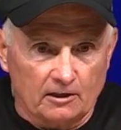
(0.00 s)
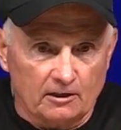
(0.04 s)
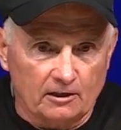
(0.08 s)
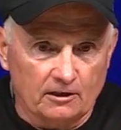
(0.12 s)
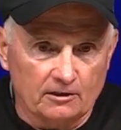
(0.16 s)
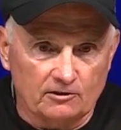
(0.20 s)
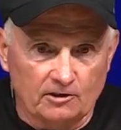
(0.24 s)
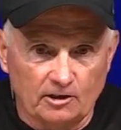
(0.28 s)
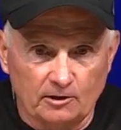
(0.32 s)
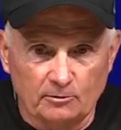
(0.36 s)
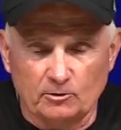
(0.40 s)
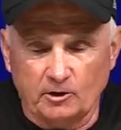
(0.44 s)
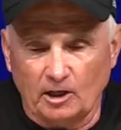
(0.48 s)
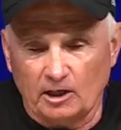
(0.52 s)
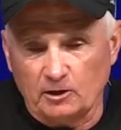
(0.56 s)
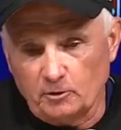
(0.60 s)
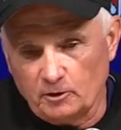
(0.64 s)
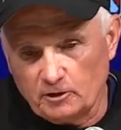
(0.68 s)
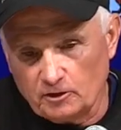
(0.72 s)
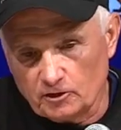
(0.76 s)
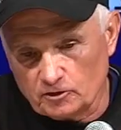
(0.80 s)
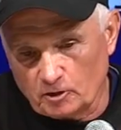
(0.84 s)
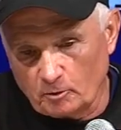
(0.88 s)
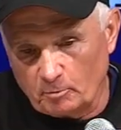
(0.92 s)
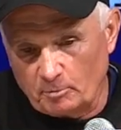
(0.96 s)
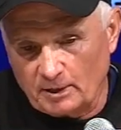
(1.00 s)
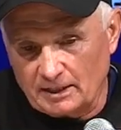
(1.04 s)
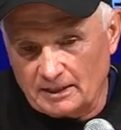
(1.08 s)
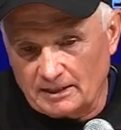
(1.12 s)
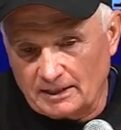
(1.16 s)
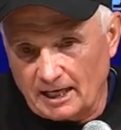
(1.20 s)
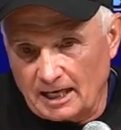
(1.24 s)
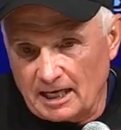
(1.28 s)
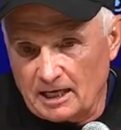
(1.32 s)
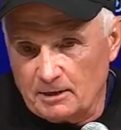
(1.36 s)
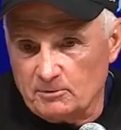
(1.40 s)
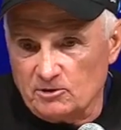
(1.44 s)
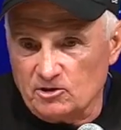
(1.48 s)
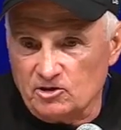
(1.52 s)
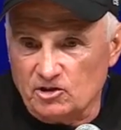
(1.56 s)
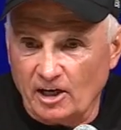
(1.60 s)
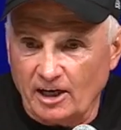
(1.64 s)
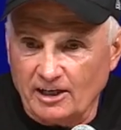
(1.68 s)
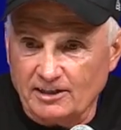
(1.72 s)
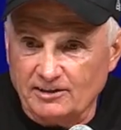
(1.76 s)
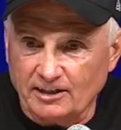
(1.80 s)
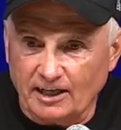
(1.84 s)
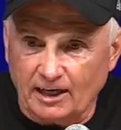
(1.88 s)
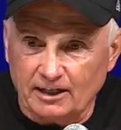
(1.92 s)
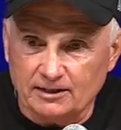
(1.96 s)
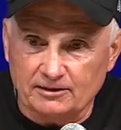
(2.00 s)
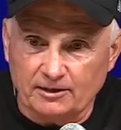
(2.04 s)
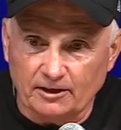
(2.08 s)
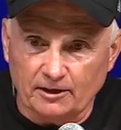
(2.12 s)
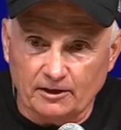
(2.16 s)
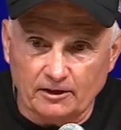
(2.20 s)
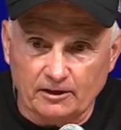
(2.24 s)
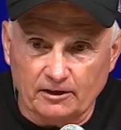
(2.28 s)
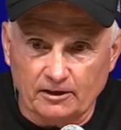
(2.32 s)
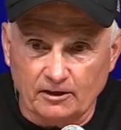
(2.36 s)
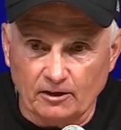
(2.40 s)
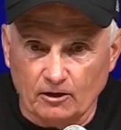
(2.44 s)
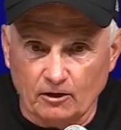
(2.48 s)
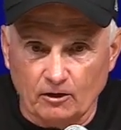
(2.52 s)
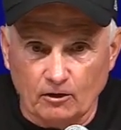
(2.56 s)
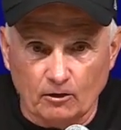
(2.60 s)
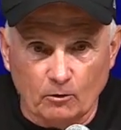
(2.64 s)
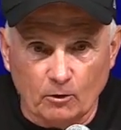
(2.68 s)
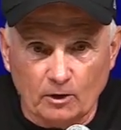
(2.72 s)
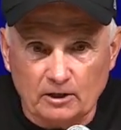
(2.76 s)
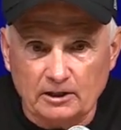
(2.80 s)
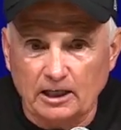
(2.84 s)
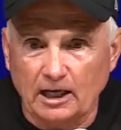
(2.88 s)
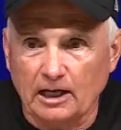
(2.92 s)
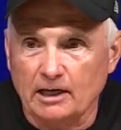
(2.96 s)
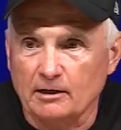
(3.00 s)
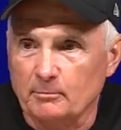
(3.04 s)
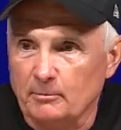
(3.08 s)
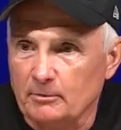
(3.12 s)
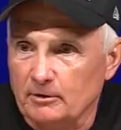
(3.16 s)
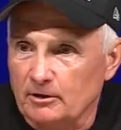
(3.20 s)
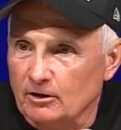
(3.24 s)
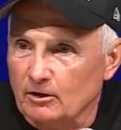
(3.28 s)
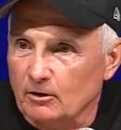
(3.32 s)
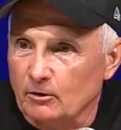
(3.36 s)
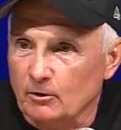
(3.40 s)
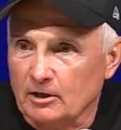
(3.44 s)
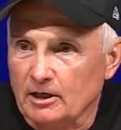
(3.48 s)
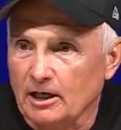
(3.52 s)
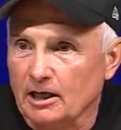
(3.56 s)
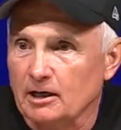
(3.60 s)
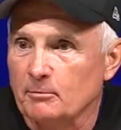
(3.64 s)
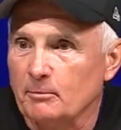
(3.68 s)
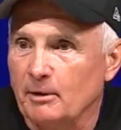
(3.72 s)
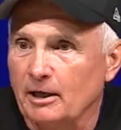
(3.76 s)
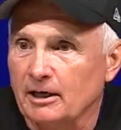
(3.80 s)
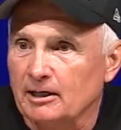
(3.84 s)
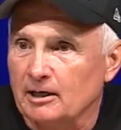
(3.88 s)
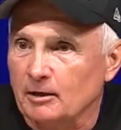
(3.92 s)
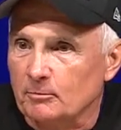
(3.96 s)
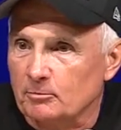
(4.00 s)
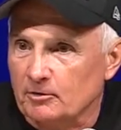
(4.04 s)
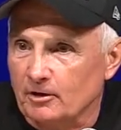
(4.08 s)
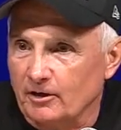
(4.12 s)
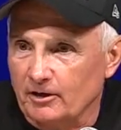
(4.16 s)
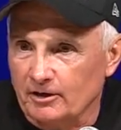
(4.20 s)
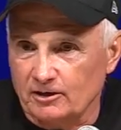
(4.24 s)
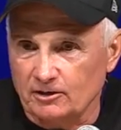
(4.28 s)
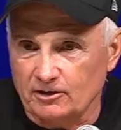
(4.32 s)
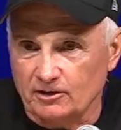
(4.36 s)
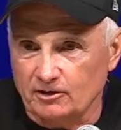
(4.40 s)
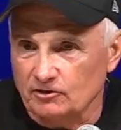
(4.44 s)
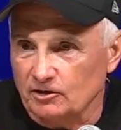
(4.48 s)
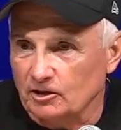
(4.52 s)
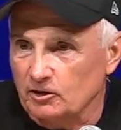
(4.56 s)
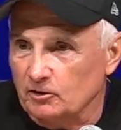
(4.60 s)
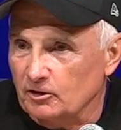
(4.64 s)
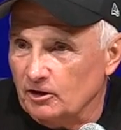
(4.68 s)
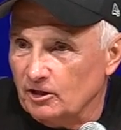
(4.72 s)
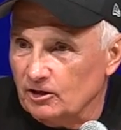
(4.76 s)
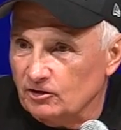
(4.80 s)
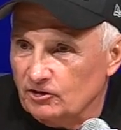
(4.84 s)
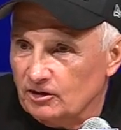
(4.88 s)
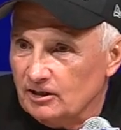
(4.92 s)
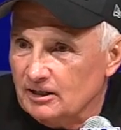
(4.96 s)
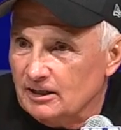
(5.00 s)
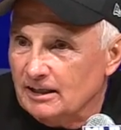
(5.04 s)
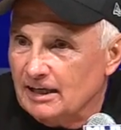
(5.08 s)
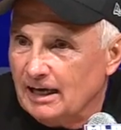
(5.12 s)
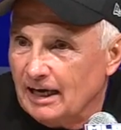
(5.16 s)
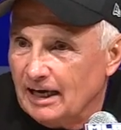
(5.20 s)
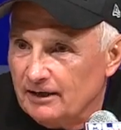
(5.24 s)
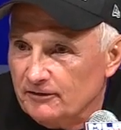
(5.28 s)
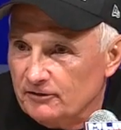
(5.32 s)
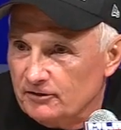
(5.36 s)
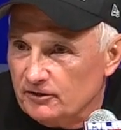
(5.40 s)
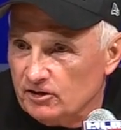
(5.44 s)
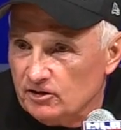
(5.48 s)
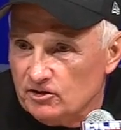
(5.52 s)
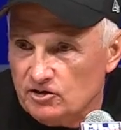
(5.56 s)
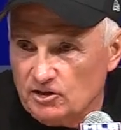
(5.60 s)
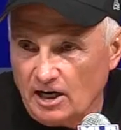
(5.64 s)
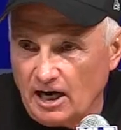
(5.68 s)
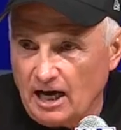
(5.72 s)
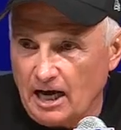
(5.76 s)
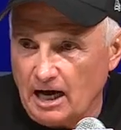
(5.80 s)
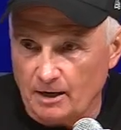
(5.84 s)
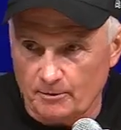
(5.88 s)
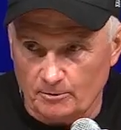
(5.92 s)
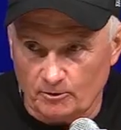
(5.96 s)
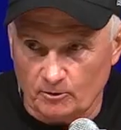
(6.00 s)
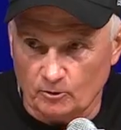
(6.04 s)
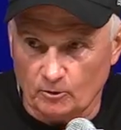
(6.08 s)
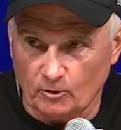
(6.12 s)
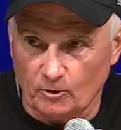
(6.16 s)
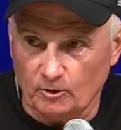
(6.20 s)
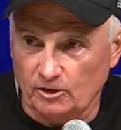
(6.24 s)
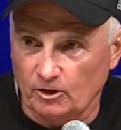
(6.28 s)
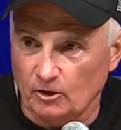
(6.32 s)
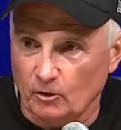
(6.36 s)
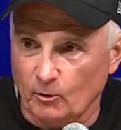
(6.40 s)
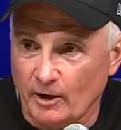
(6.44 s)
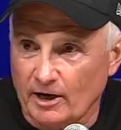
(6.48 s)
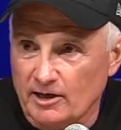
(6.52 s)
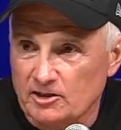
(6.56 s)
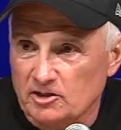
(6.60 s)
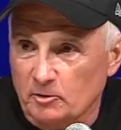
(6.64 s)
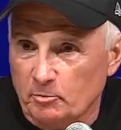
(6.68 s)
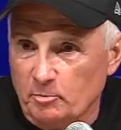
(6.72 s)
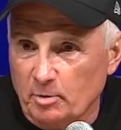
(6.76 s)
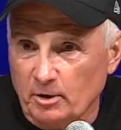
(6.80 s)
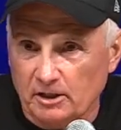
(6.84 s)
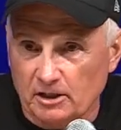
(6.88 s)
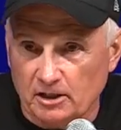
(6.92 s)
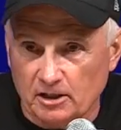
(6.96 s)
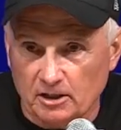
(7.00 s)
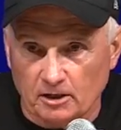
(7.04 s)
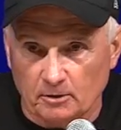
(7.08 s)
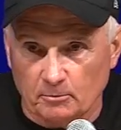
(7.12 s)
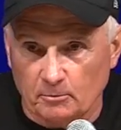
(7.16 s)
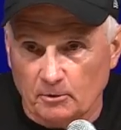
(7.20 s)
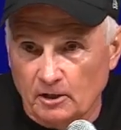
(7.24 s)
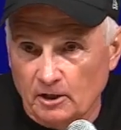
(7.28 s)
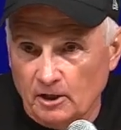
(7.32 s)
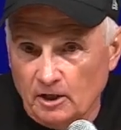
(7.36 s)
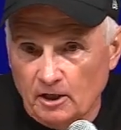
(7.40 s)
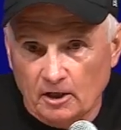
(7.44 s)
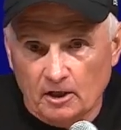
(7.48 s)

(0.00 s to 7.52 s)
it seems like when there's a big game and Jake's out there and, you know, what kind of makeup do you think he is? Is he the guy for the job? You know, why'd you pick him?